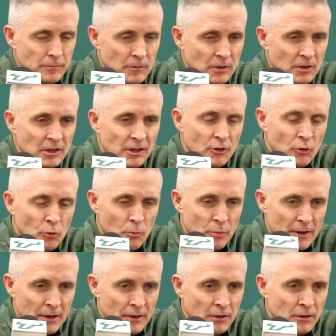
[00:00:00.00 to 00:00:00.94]
little
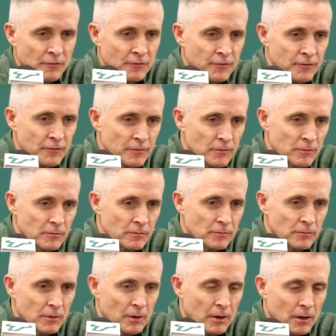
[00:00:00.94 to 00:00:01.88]
bit of
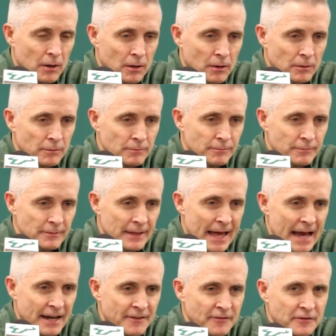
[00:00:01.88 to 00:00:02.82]

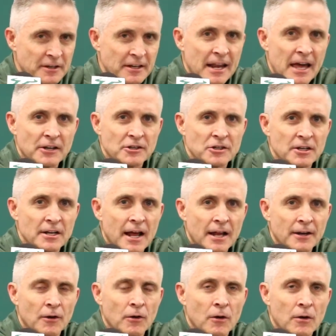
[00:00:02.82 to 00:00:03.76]
lack of connection
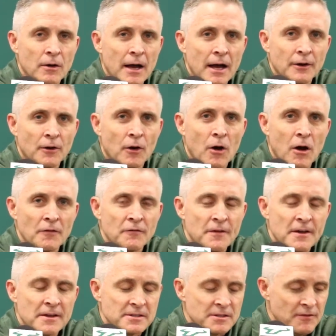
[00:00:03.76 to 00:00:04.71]
on the
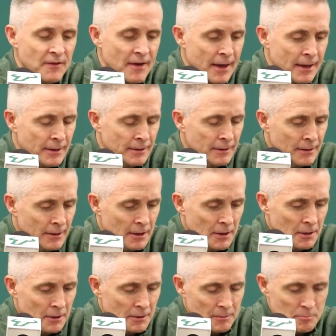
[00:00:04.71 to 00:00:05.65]
offensive end.
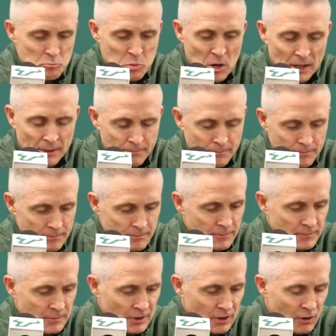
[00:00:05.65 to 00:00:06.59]
But,
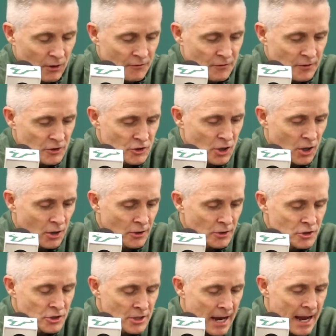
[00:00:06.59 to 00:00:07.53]
you know, if you
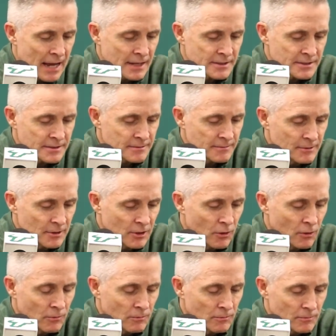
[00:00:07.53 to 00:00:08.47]
charted shots, you
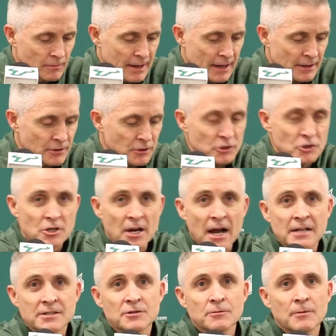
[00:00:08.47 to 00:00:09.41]
know, we had good
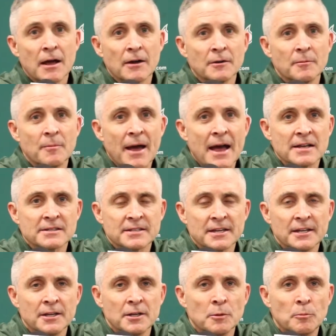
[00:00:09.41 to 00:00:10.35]
shots around the
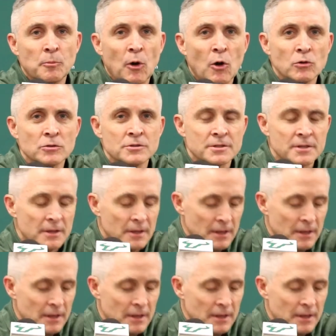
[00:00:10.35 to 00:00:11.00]
basket in the post.